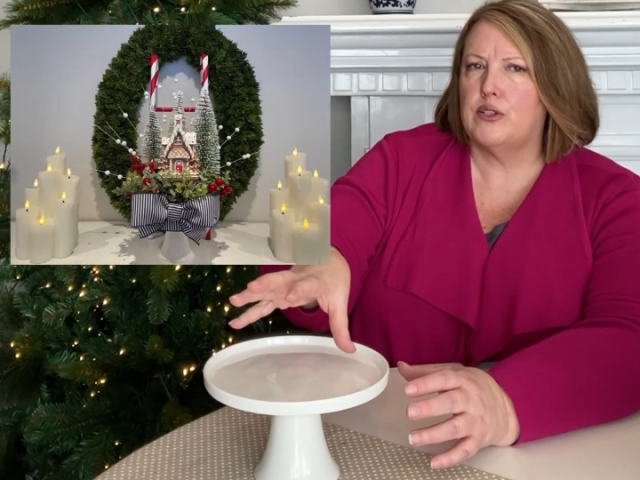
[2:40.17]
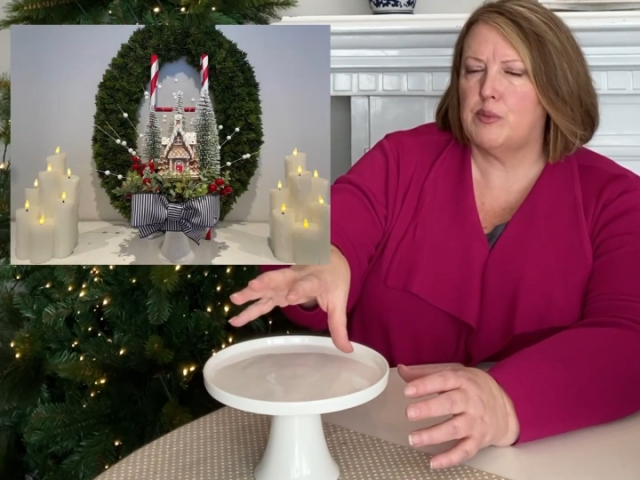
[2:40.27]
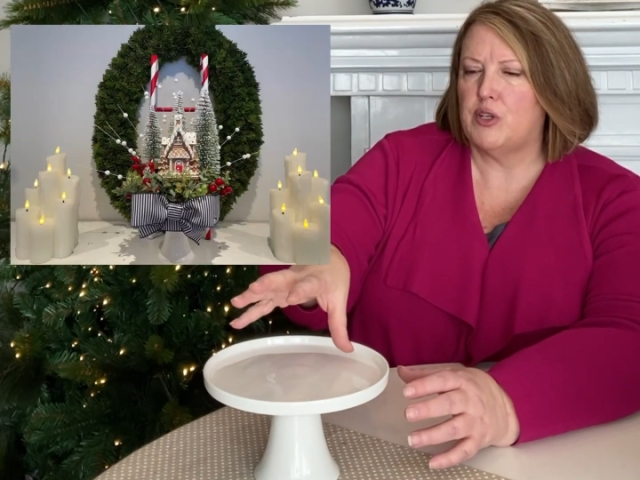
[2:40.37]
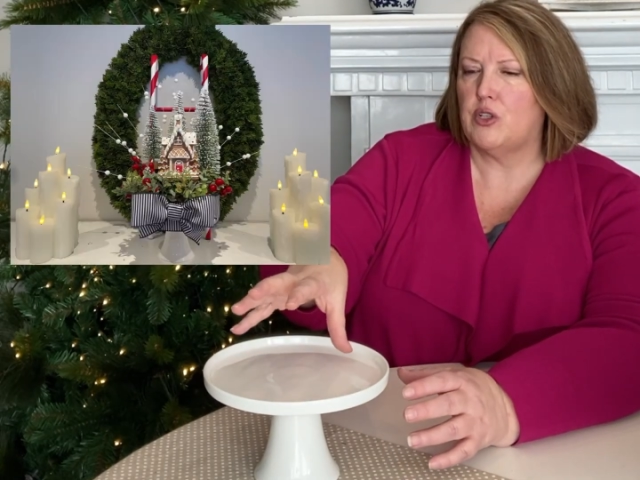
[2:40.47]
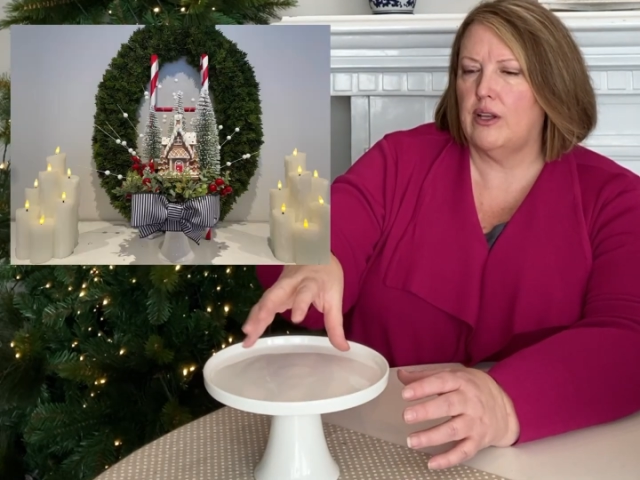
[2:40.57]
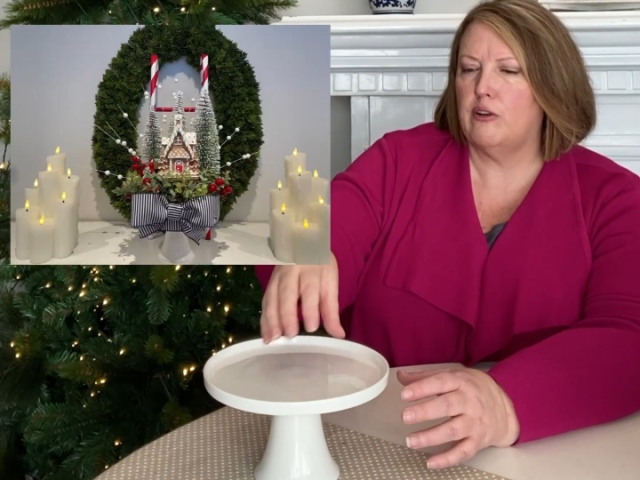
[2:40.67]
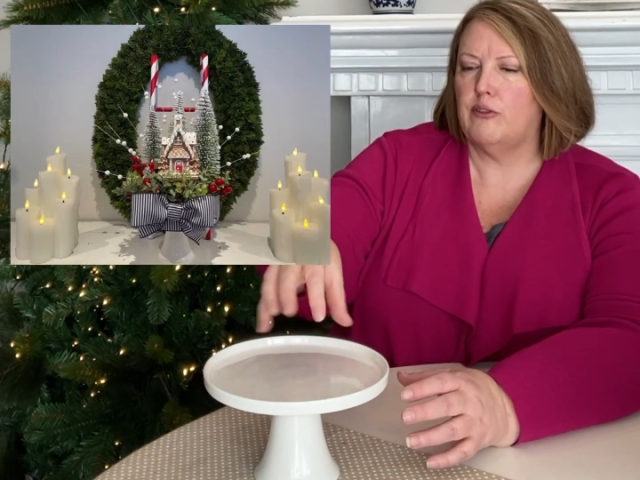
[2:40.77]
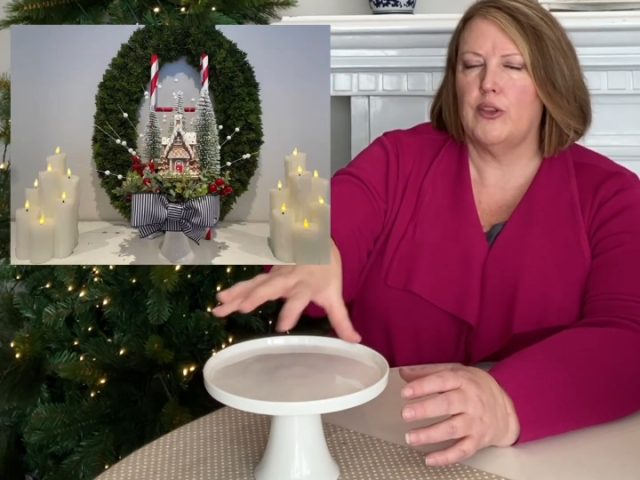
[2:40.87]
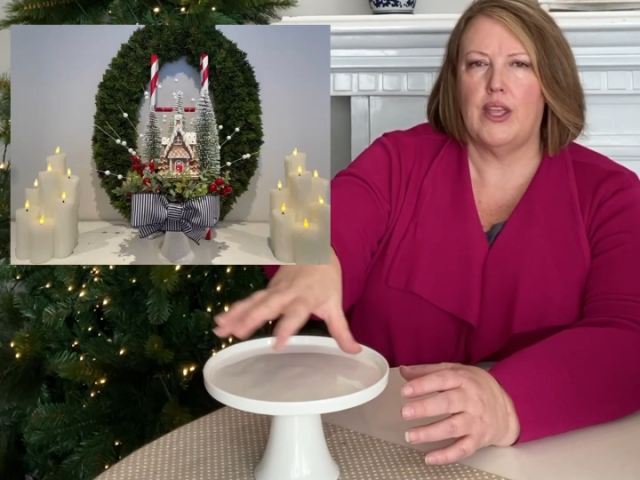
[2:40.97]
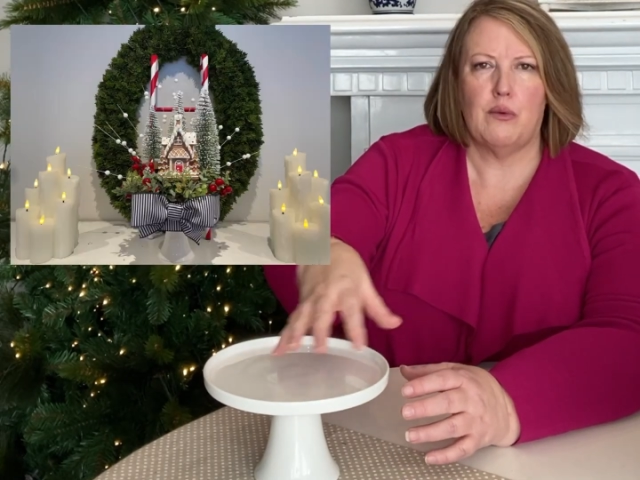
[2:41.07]
special elf
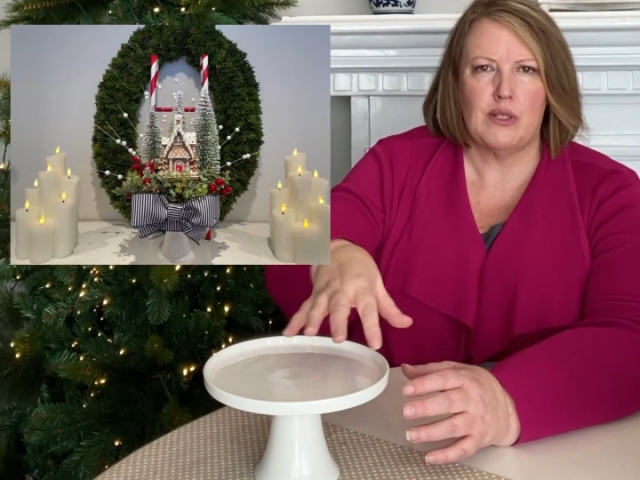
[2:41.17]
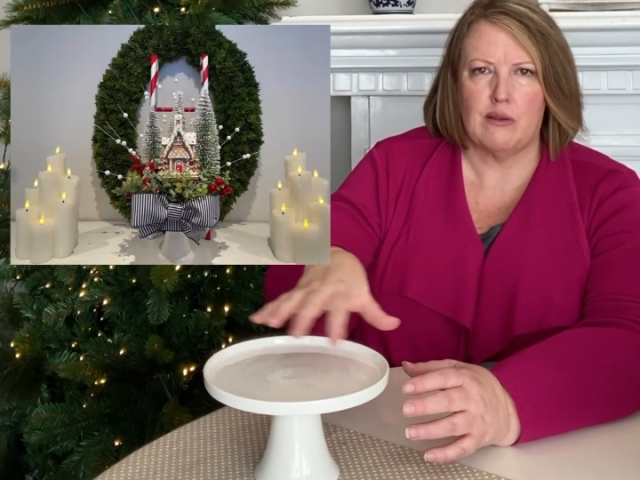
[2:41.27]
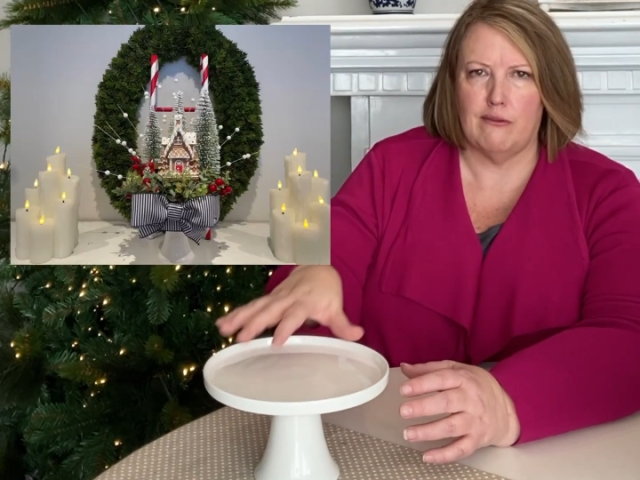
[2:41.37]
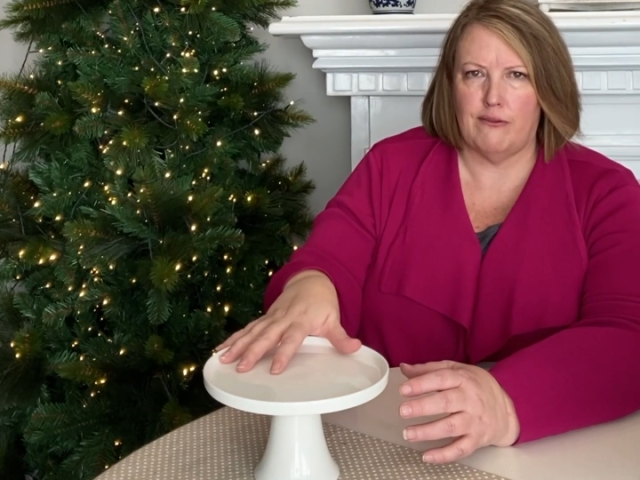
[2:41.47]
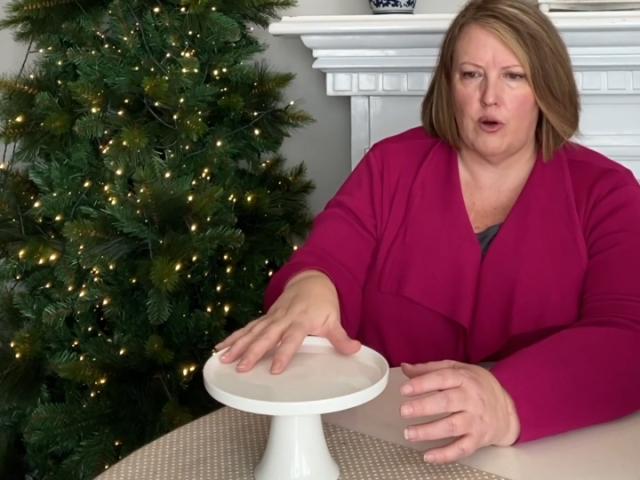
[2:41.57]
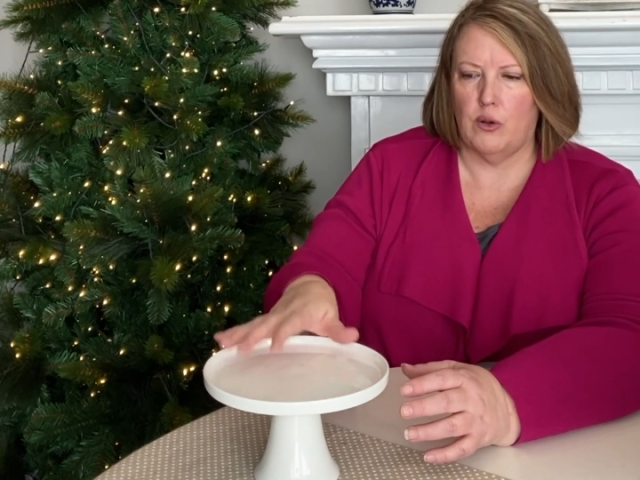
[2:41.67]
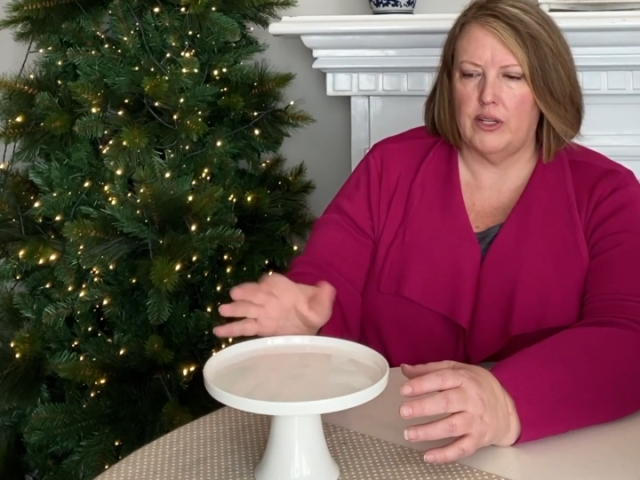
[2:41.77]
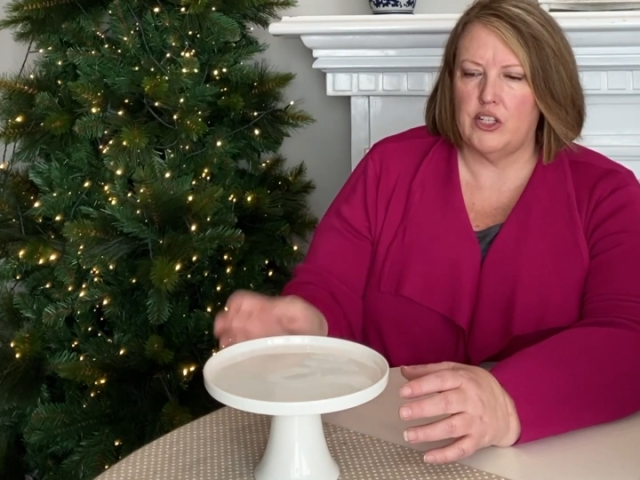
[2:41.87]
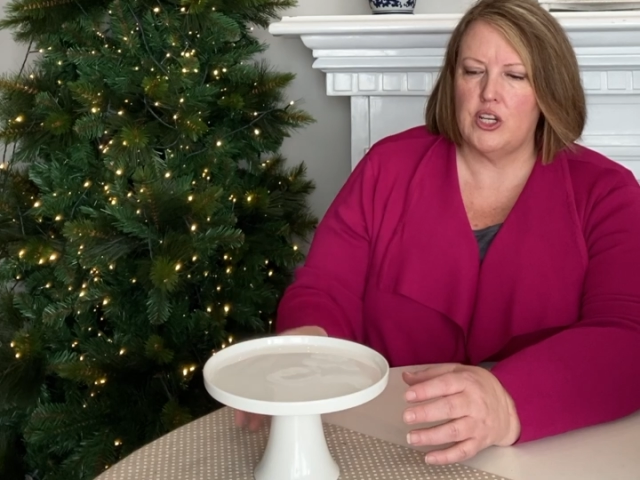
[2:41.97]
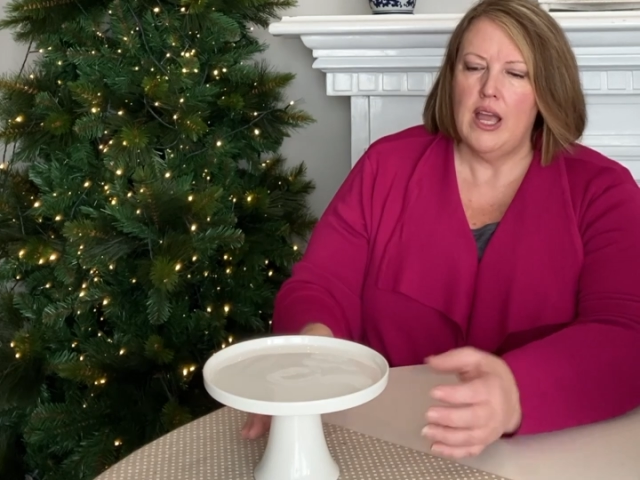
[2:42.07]
on there with some
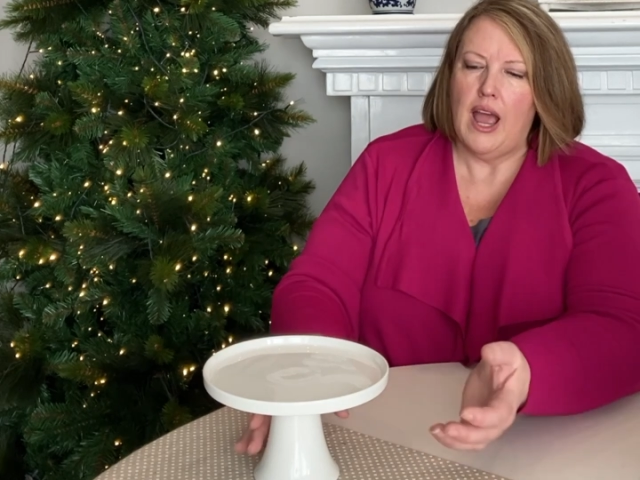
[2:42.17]
foliage,